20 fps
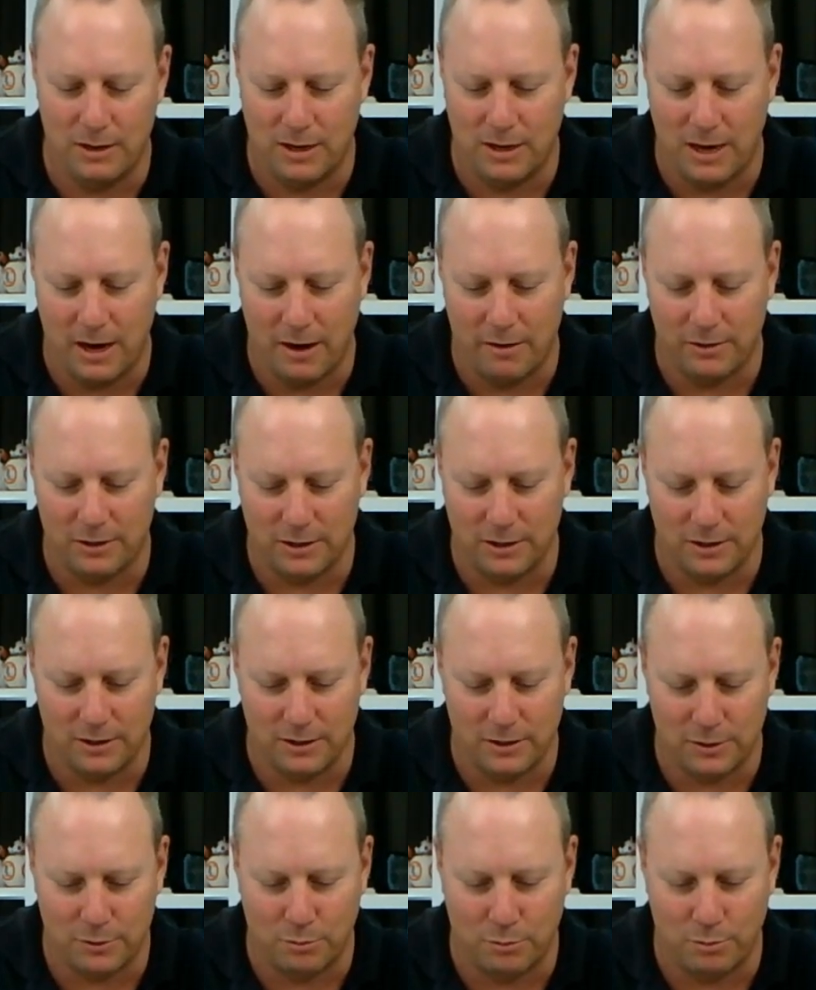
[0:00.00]
Gary says
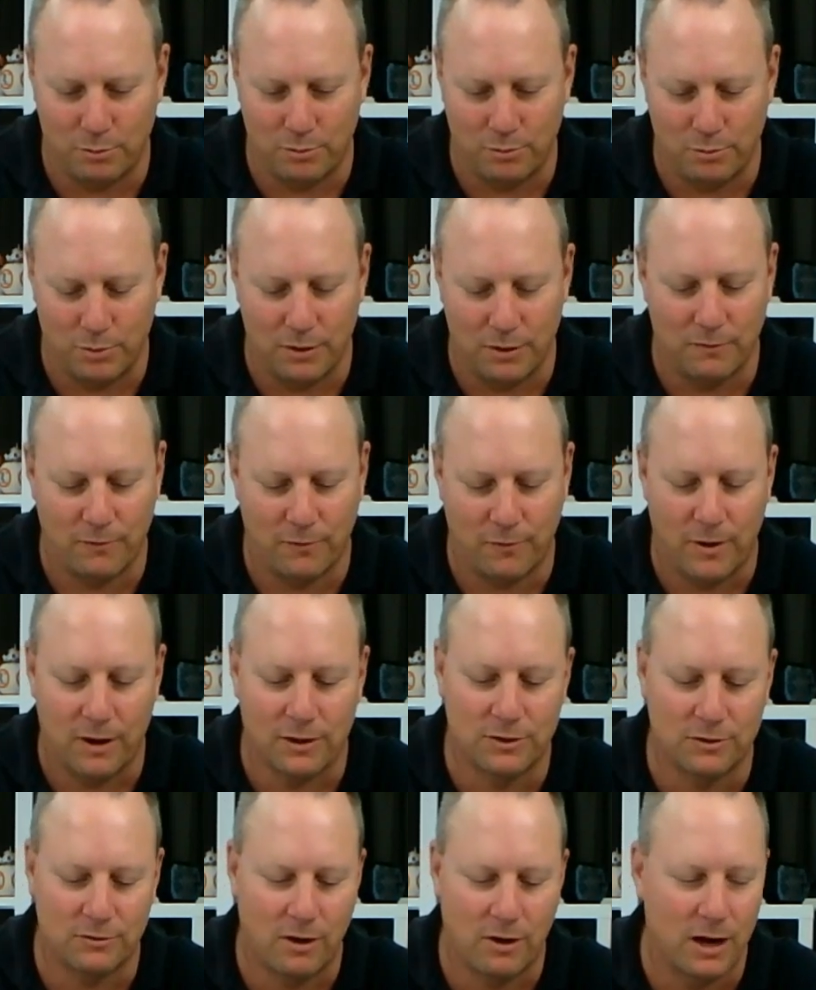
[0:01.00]
it's a bit
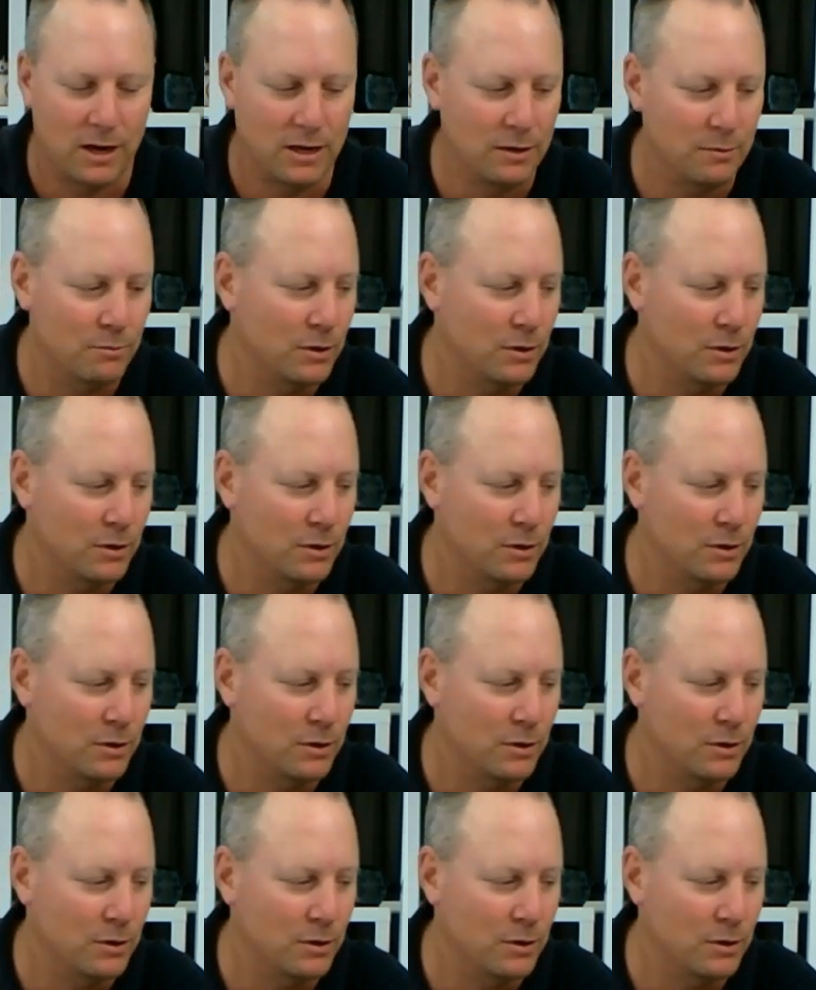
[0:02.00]
frustrating.